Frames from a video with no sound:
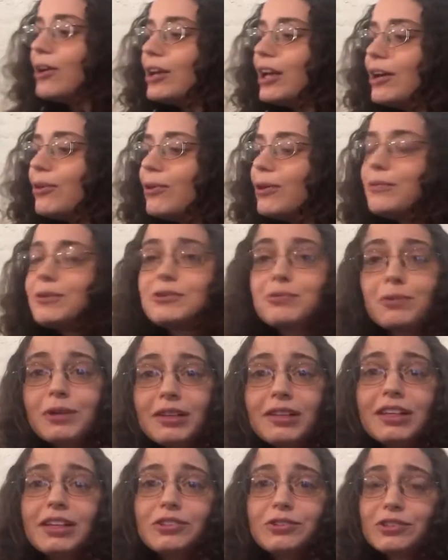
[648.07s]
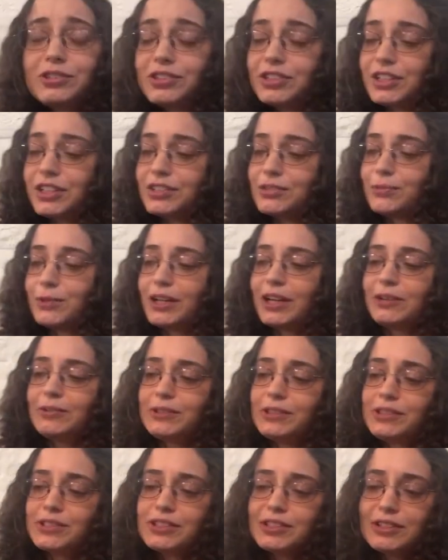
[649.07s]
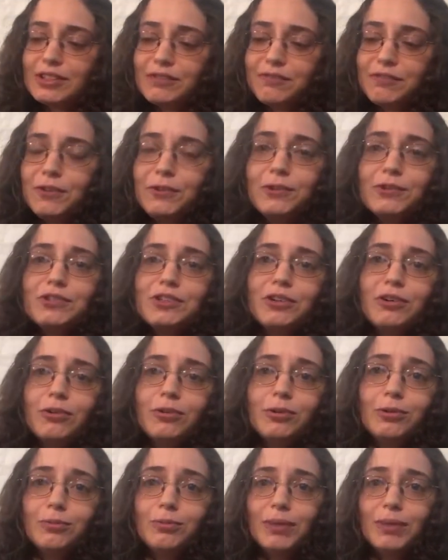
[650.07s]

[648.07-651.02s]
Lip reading: Now, what was really interesting is when a few years ago,